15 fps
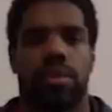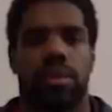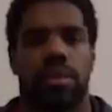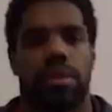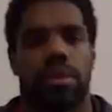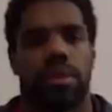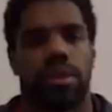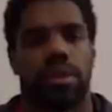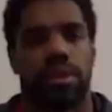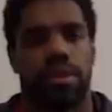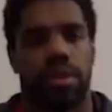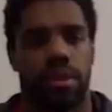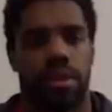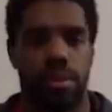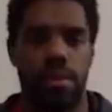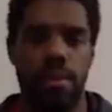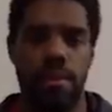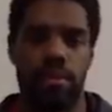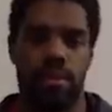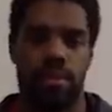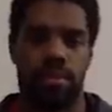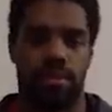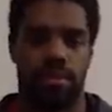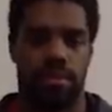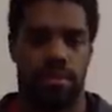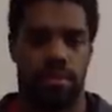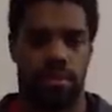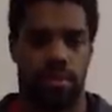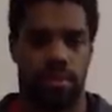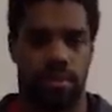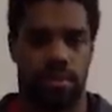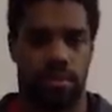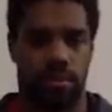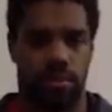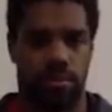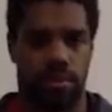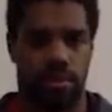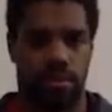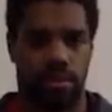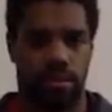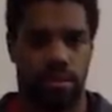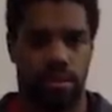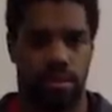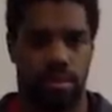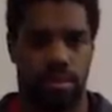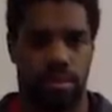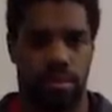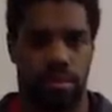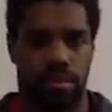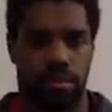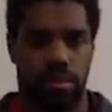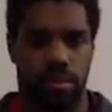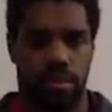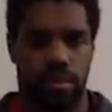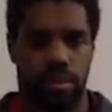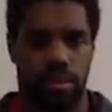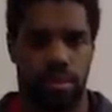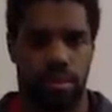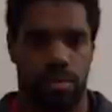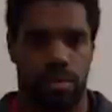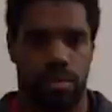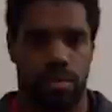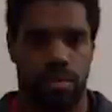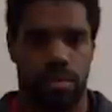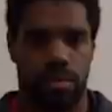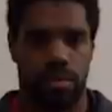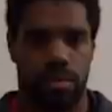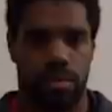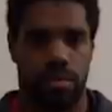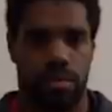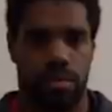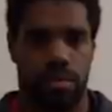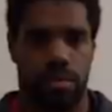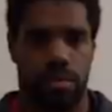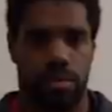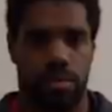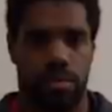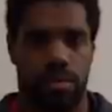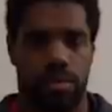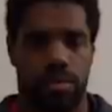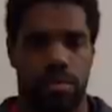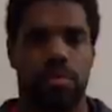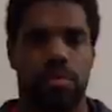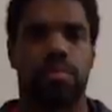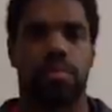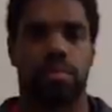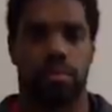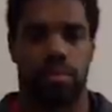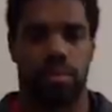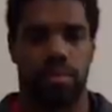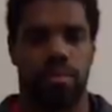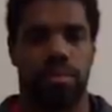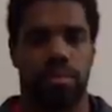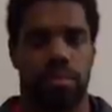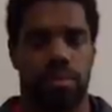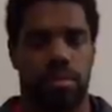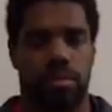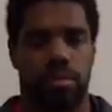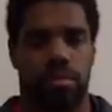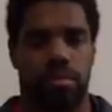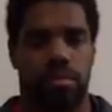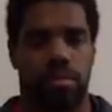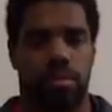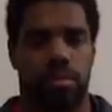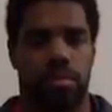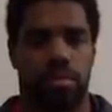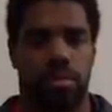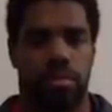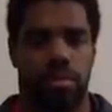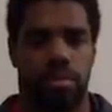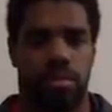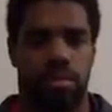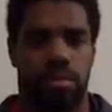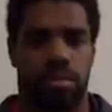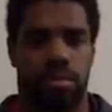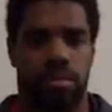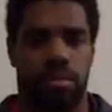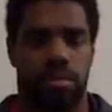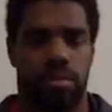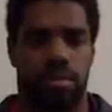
(not speaking)